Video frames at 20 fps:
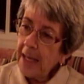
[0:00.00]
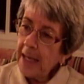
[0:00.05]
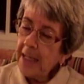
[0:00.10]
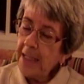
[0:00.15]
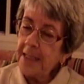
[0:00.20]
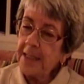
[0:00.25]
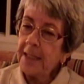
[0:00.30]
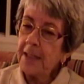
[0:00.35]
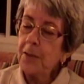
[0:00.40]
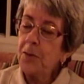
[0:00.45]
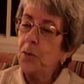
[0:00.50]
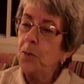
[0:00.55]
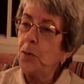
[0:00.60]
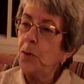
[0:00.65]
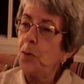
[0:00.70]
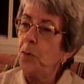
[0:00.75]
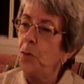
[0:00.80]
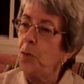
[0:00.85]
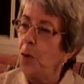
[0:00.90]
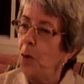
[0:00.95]
he said, do
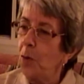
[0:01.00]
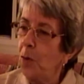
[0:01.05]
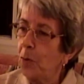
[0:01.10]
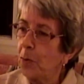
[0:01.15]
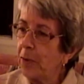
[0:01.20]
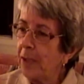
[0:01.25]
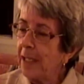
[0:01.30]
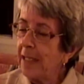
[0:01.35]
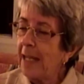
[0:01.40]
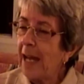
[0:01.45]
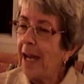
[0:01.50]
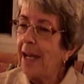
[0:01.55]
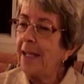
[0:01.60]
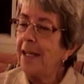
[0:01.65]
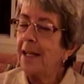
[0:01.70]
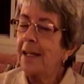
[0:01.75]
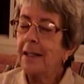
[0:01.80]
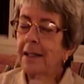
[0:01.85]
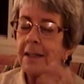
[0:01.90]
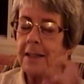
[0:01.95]
you know that
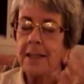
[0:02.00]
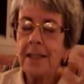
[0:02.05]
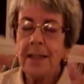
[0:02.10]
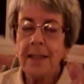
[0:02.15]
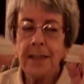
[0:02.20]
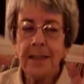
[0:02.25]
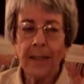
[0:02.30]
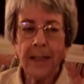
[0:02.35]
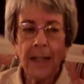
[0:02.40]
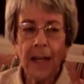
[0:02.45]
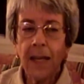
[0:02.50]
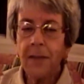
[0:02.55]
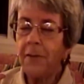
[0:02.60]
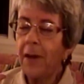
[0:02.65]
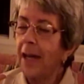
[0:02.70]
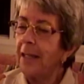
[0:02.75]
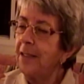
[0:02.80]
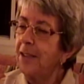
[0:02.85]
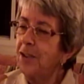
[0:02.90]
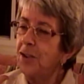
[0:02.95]
I've
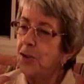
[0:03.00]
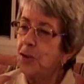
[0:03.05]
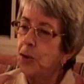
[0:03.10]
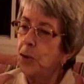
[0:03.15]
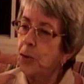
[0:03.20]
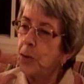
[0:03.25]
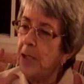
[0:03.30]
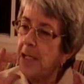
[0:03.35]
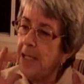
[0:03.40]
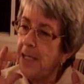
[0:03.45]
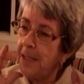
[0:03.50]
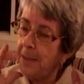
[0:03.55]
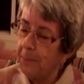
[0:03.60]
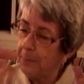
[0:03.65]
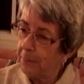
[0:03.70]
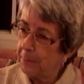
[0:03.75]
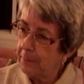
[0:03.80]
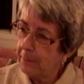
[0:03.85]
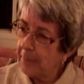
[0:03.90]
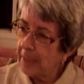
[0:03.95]
had this
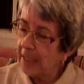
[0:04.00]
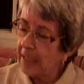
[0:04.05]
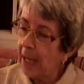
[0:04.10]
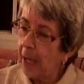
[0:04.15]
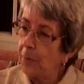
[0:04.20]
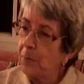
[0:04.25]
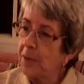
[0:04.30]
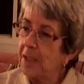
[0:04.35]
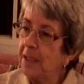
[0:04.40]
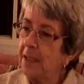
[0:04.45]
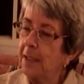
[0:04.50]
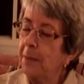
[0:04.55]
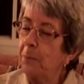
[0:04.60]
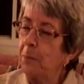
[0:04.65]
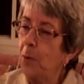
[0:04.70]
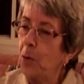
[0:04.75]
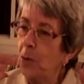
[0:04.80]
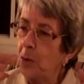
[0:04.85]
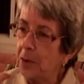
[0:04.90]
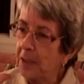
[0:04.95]
dream that I was in a
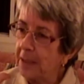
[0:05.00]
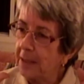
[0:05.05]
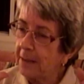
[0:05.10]
boat